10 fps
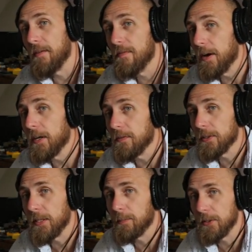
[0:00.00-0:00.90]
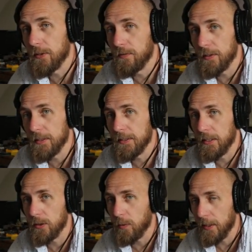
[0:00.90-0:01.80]
very first episode for this
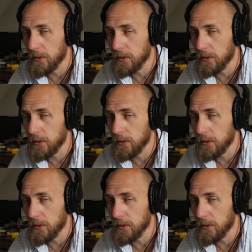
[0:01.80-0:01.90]
series where